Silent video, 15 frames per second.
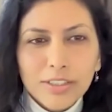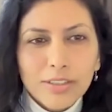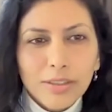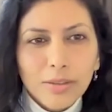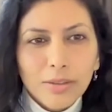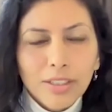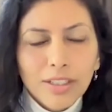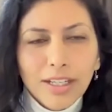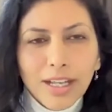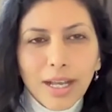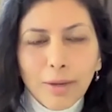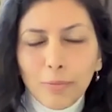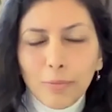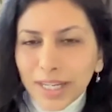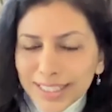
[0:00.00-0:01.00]
So
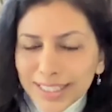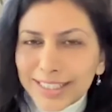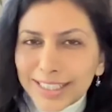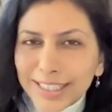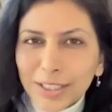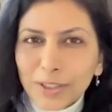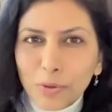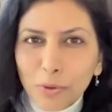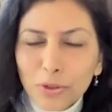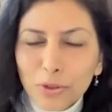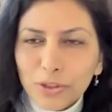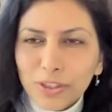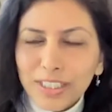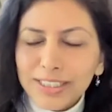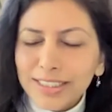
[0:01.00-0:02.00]
when I sit and
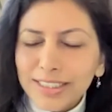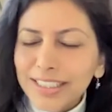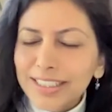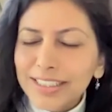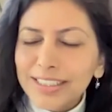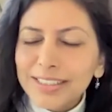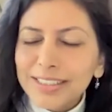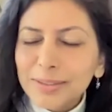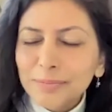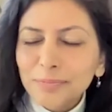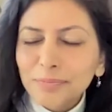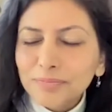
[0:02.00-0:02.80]
coach these leaders,